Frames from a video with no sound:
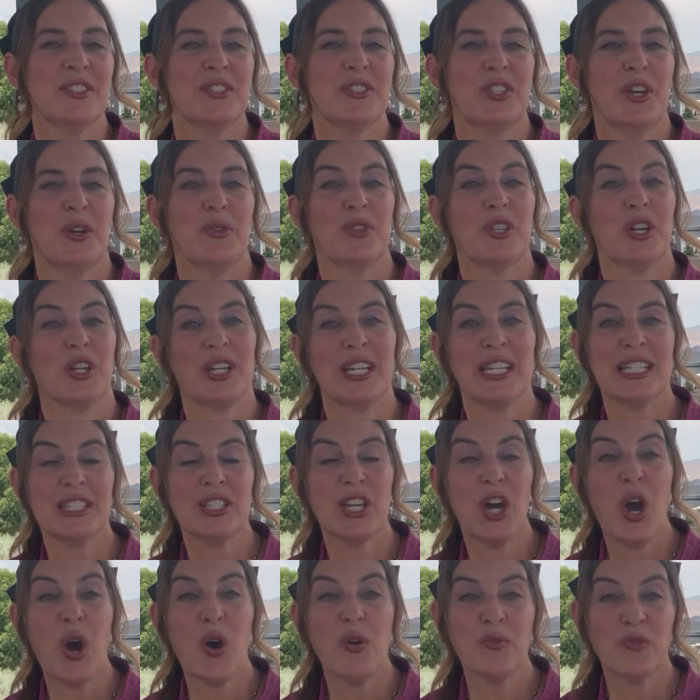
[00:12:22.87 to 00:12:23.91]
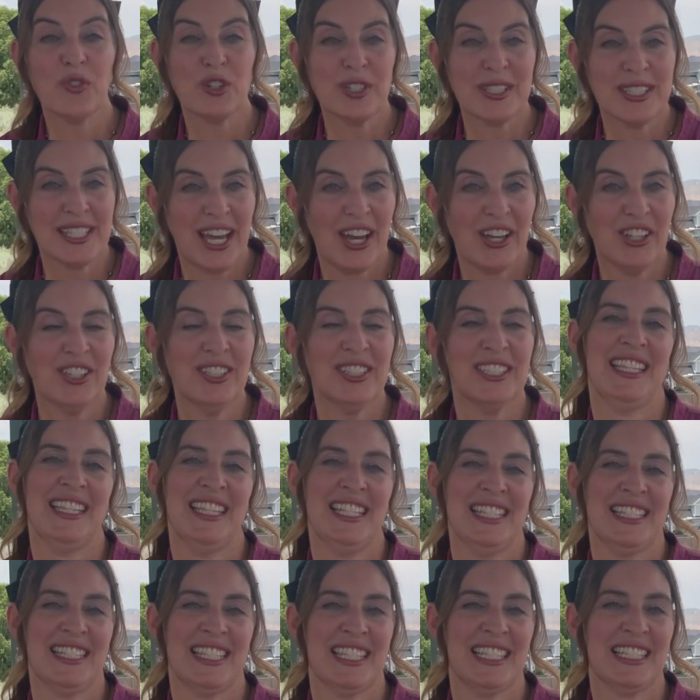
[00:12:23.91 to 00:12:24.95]
So there is a home for sale in
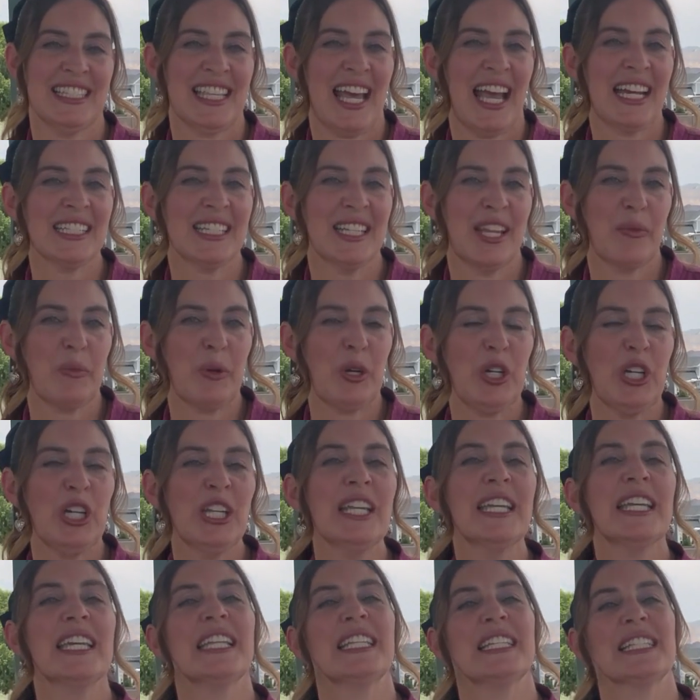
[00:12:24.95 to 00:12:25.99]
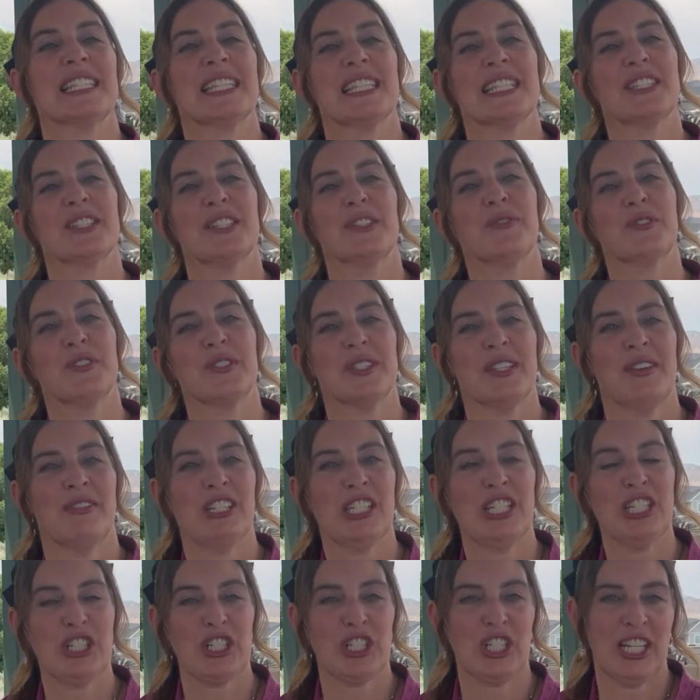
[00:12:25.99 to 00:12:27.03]
this exact neighborhood. It is listed for
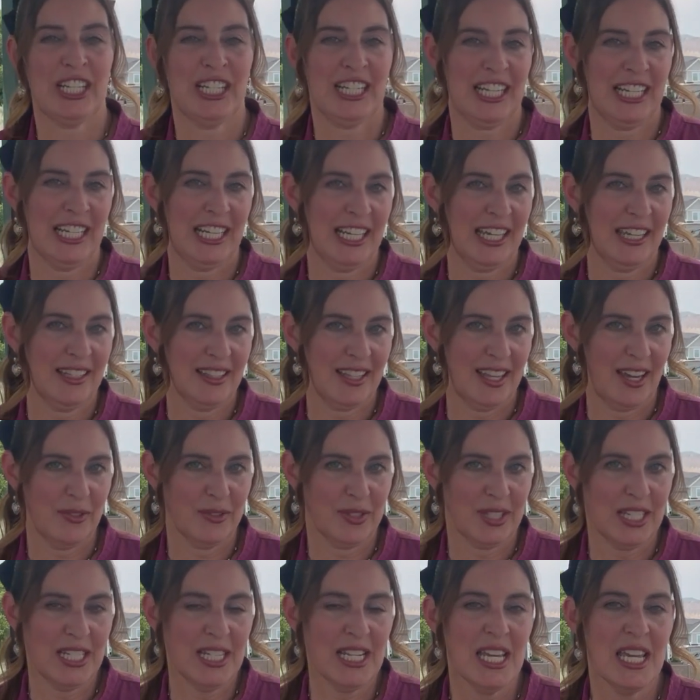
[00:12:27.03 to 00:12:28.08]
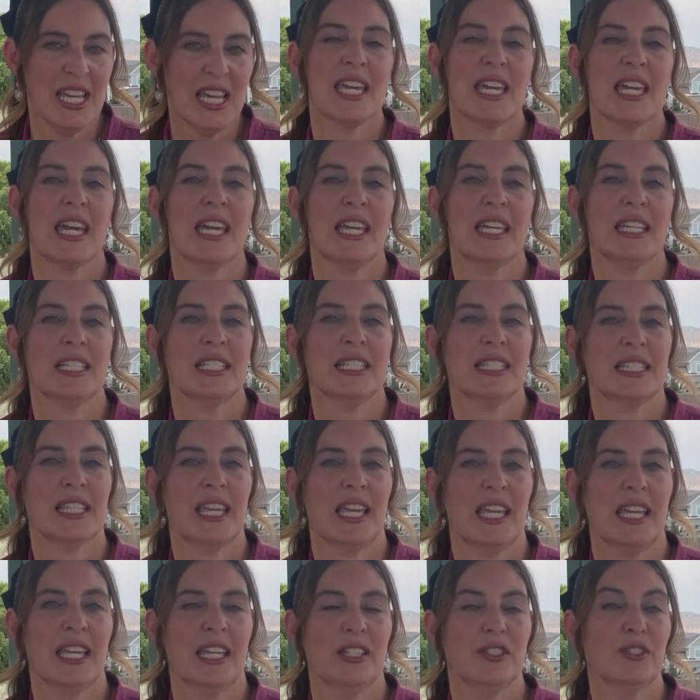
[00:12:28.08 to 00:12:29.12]
$798,000. It is
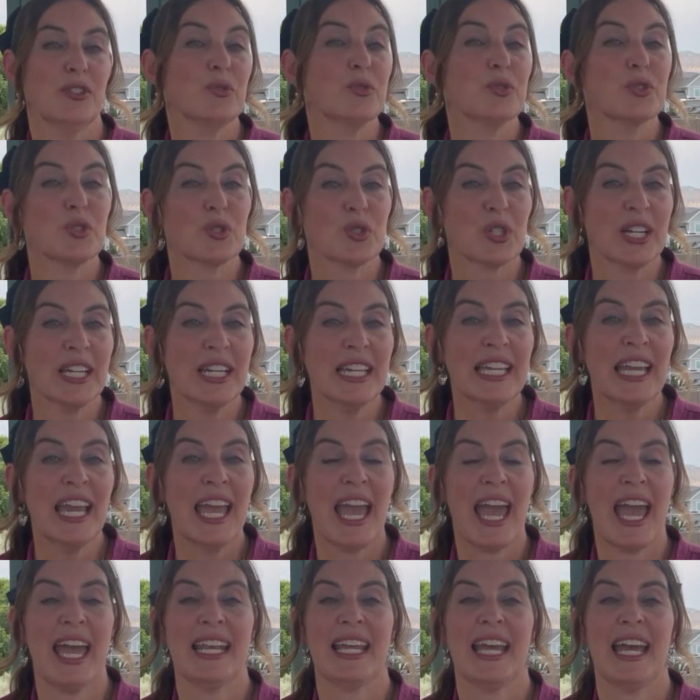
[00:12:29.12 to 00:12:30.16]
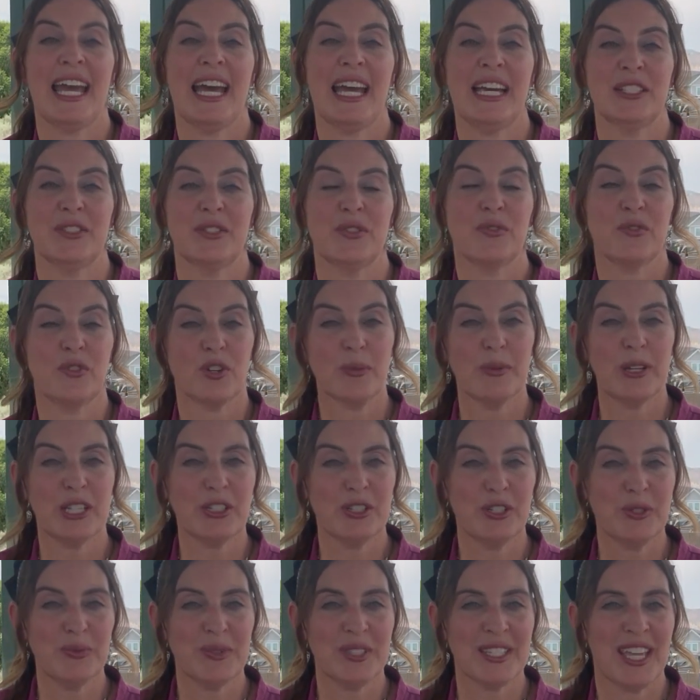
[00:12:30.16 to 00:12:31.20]
a 2-story, and it has 4
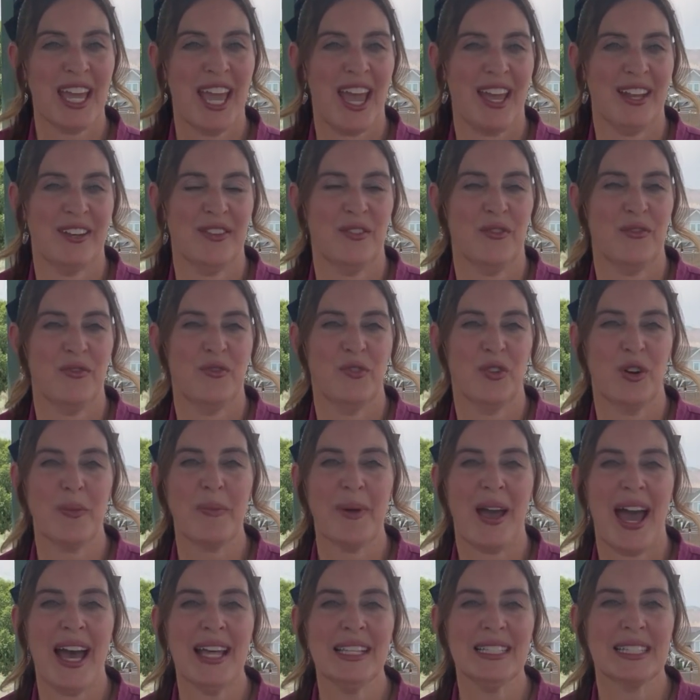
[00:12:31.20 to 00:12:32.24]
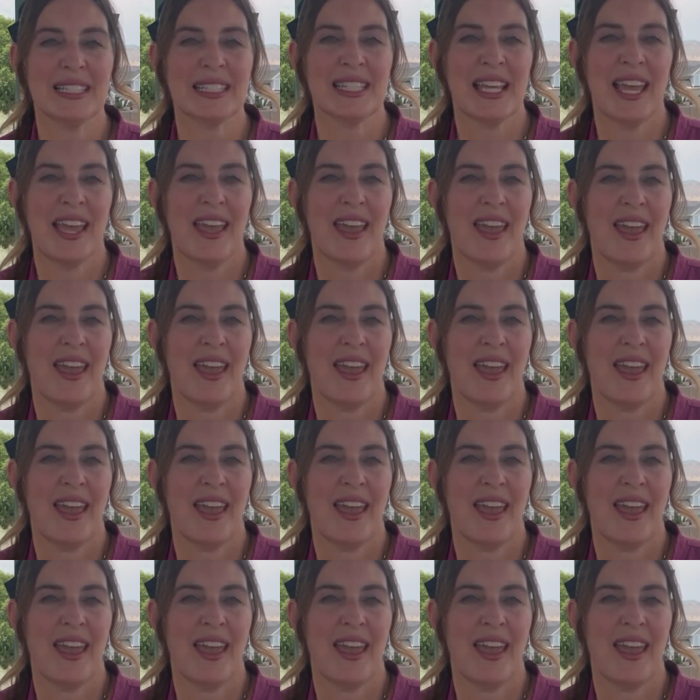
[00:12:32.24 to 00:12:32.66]
bedrooms and 4 baths.